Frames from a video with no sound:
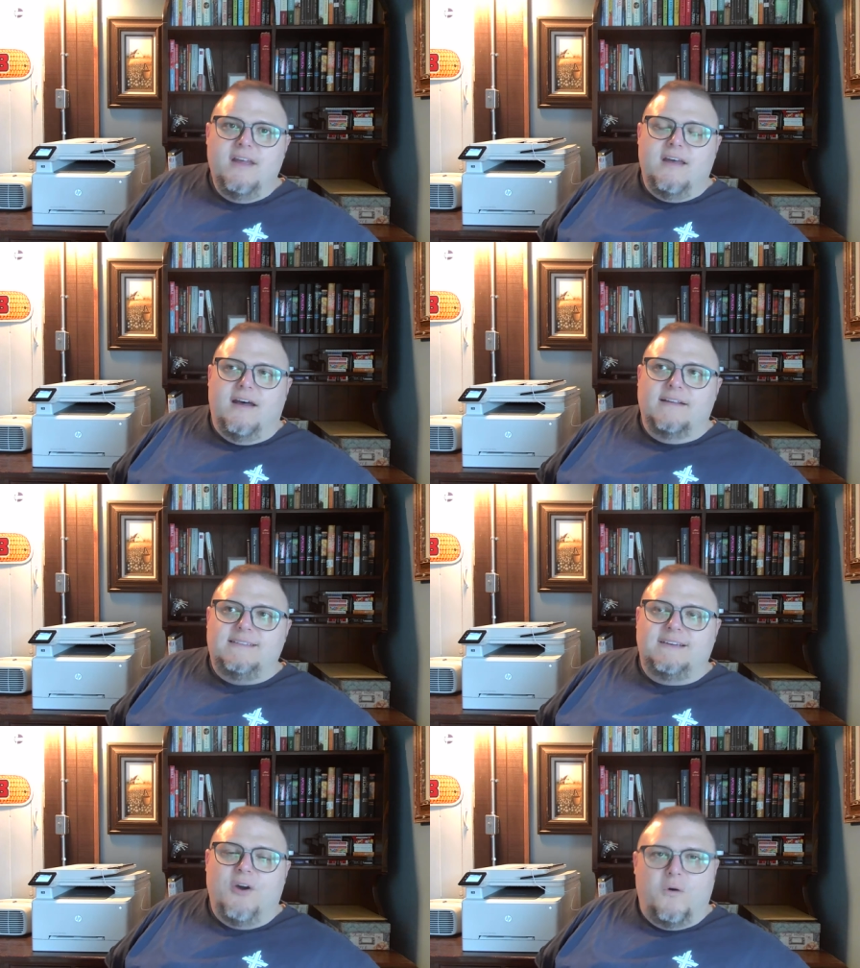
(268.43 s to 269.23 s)
Uh, to
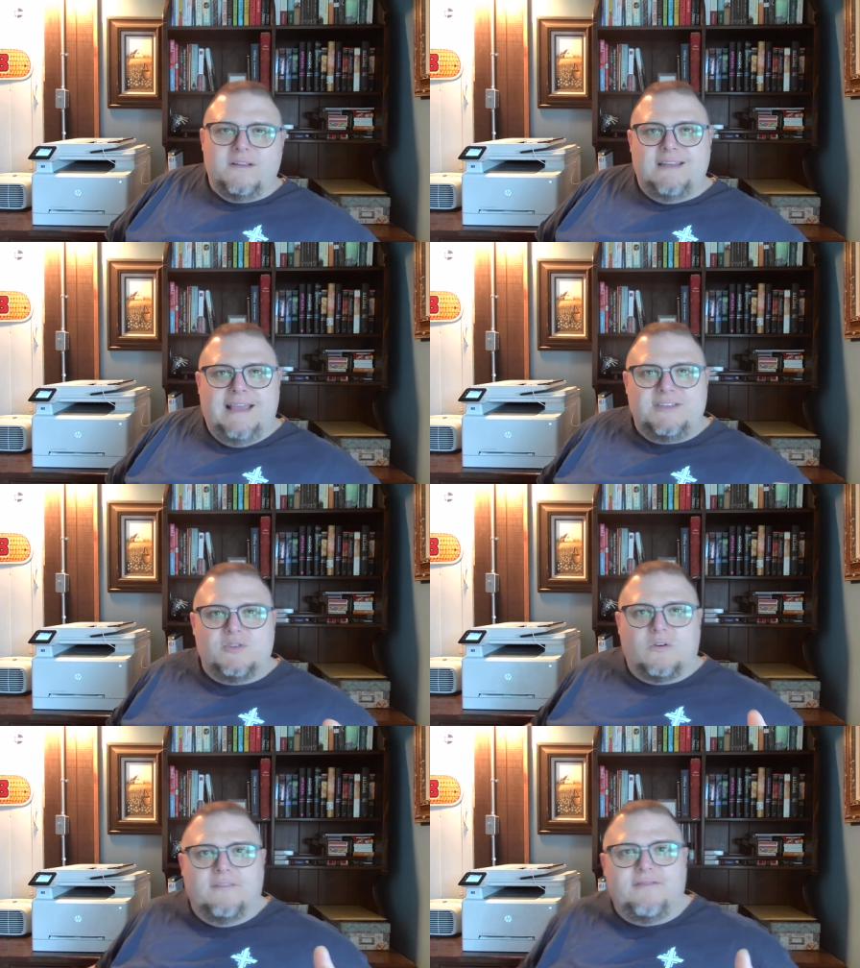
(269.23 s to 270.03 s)
go and, and
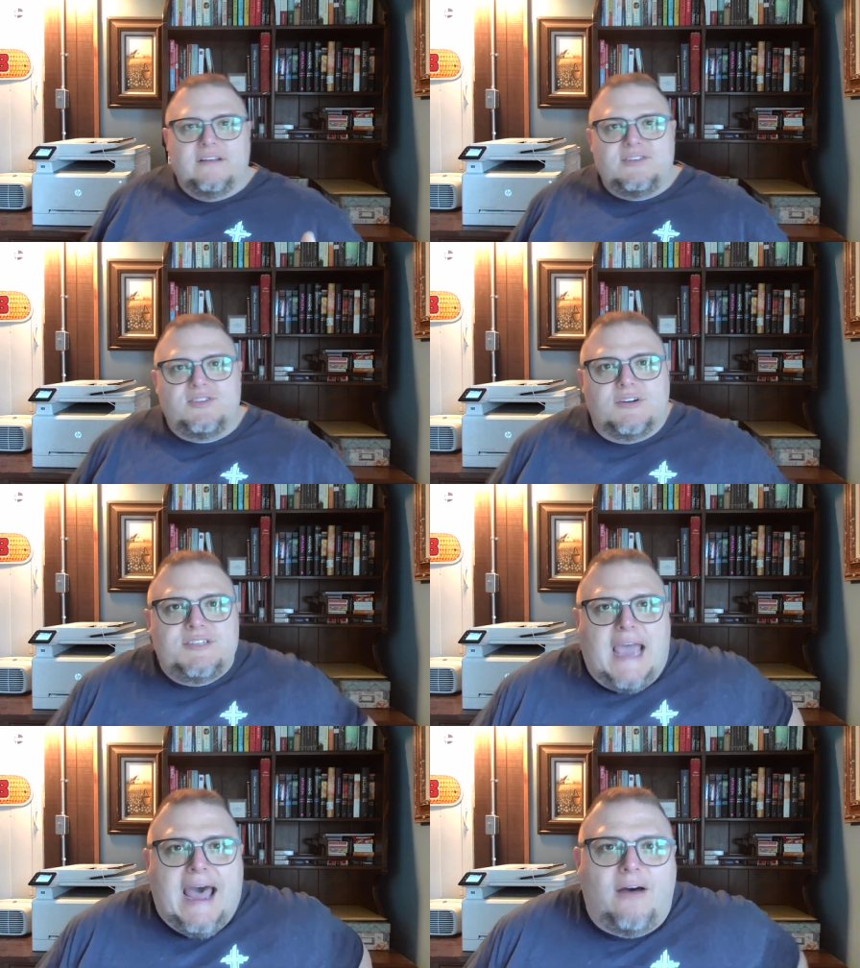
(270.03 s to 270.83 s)
sort of
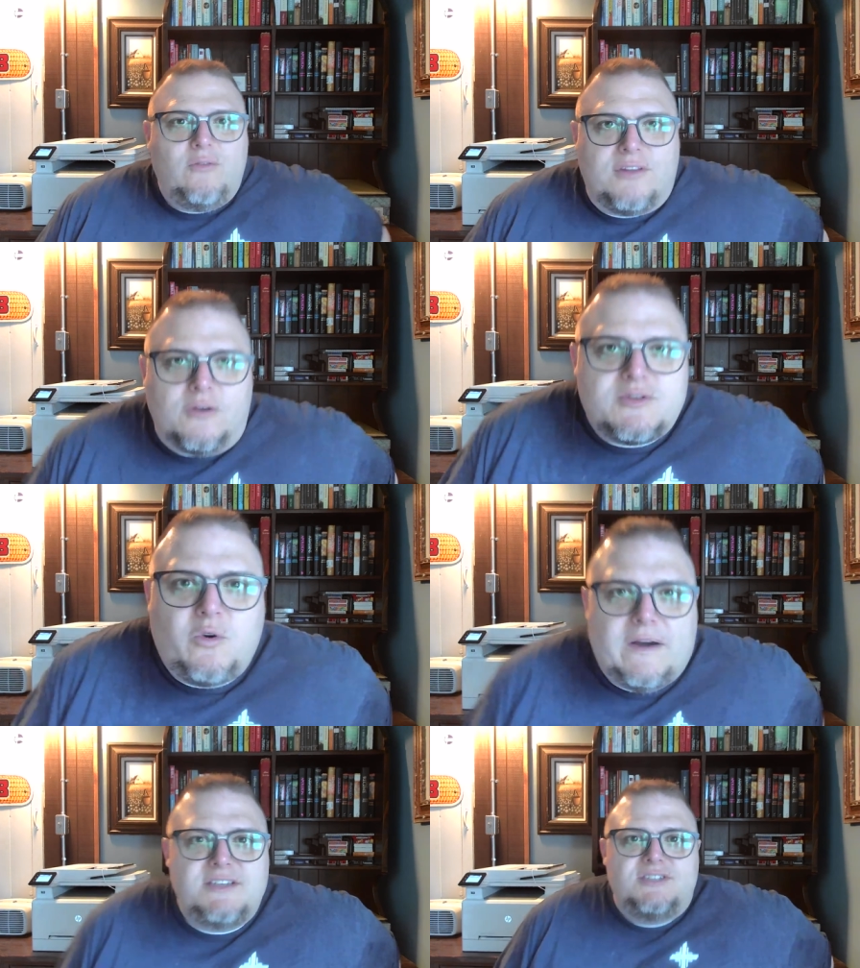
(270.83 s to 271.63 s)
search out those
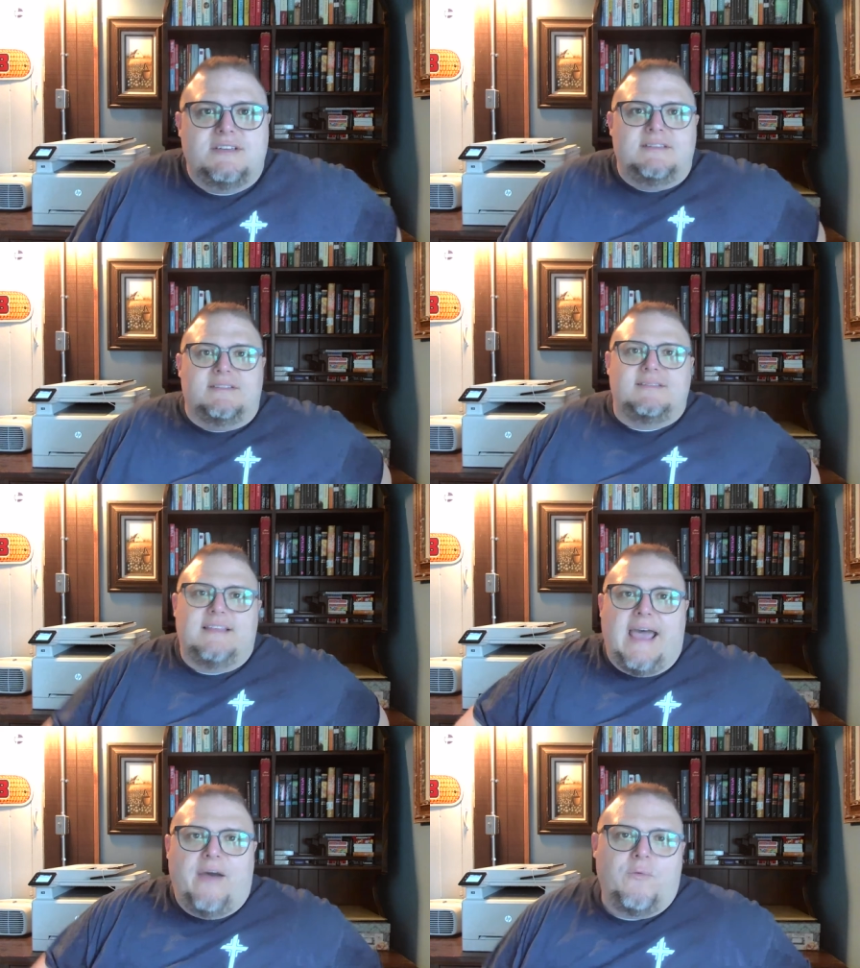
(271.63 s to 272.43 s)
questions
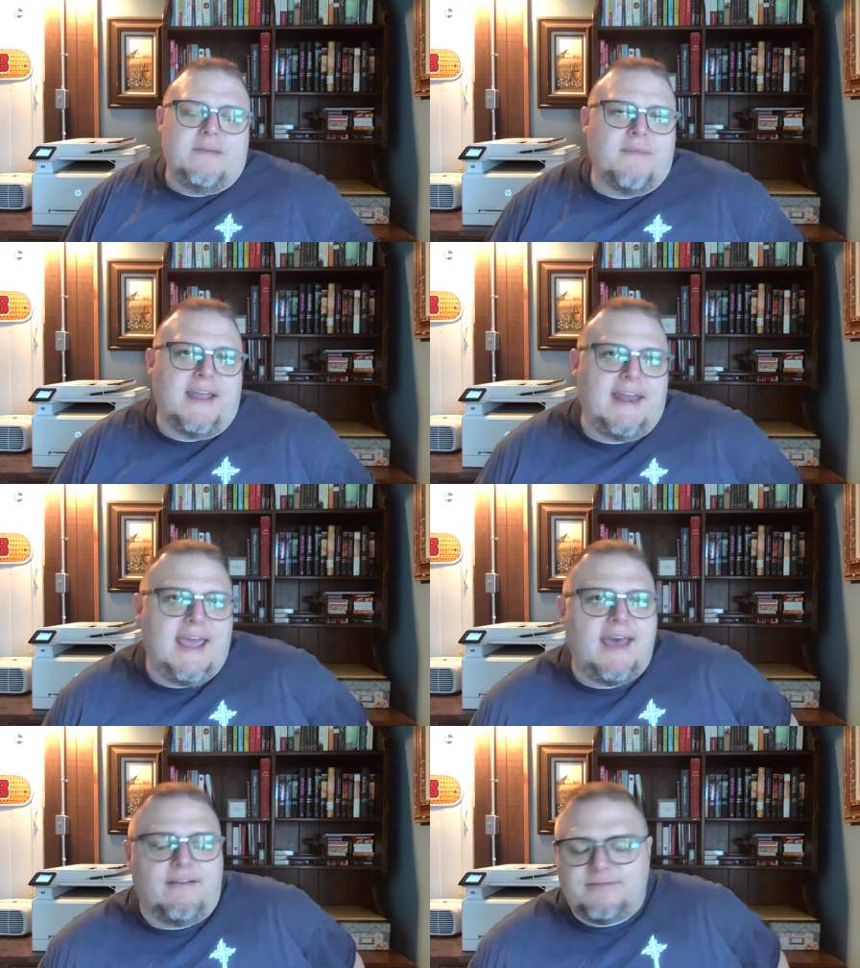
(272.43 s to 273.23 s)
that we might
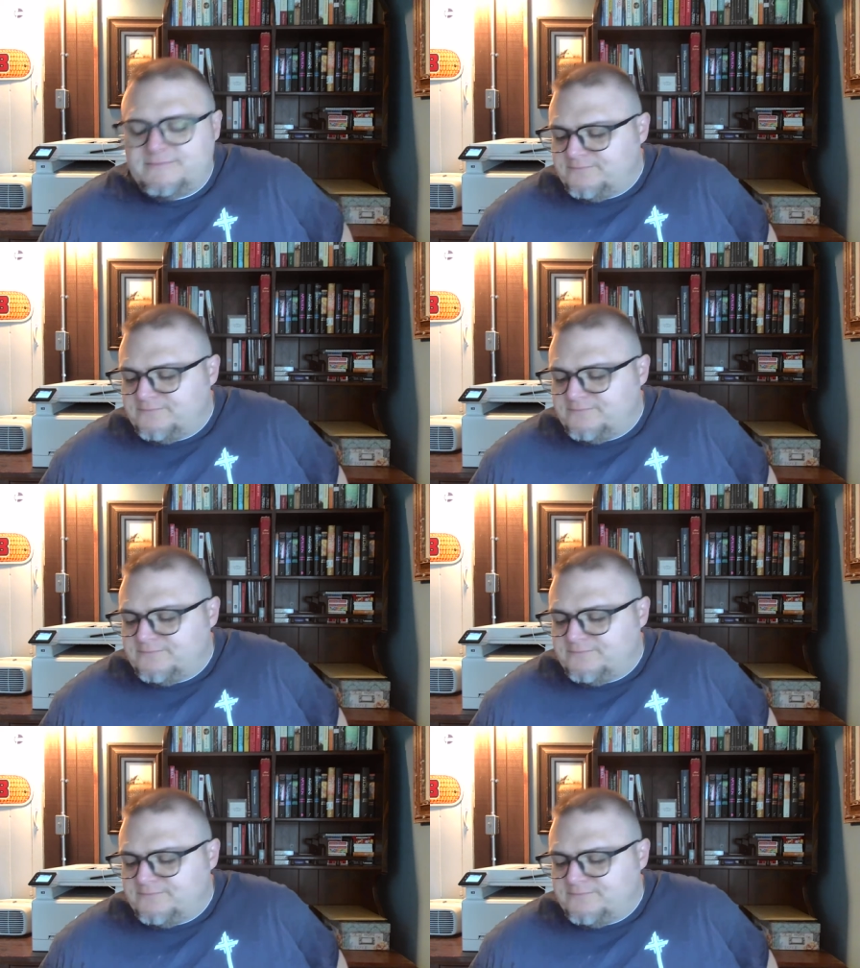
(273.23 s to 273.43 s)
have.